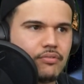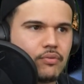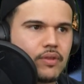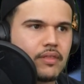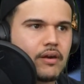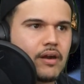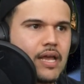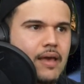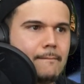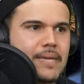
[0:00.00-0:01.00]
threw in there,
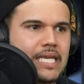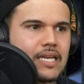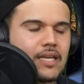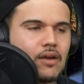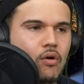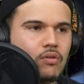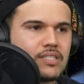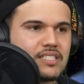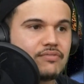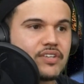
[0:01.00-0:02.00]
making it all
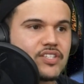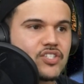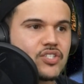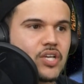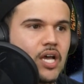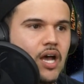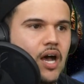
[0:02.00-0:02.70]
the difference.